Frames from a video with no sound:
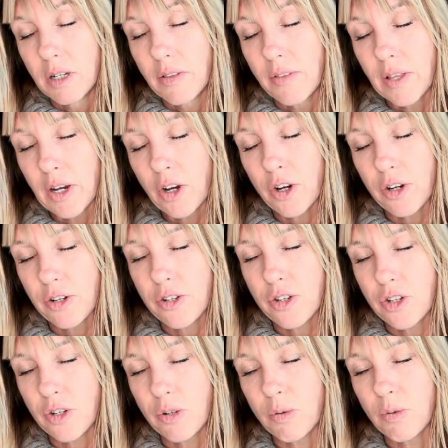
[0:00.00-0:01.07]
that hurt
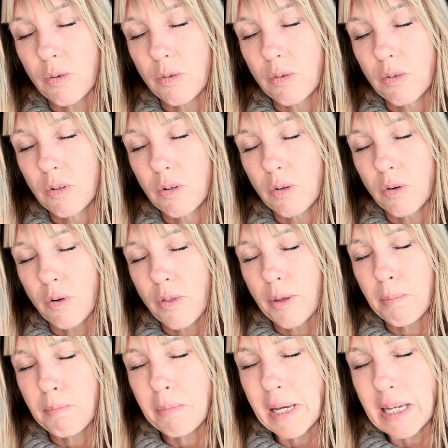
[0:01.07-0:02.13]
you or that
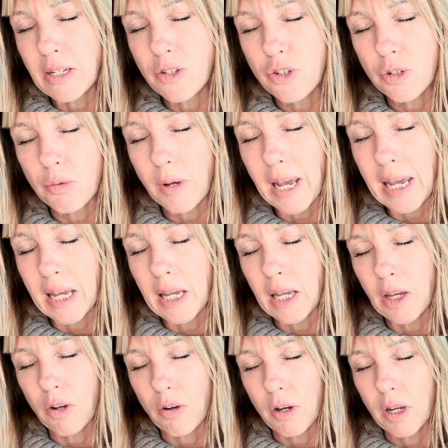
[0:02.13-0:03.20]
made you
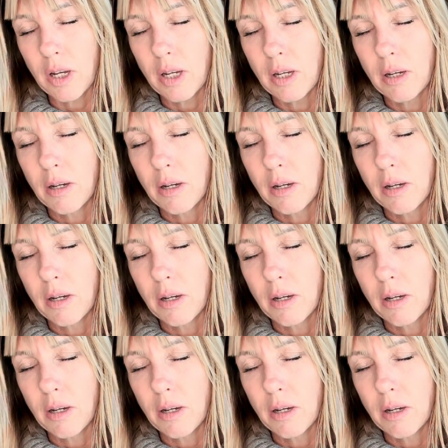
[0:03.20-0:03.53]
angry?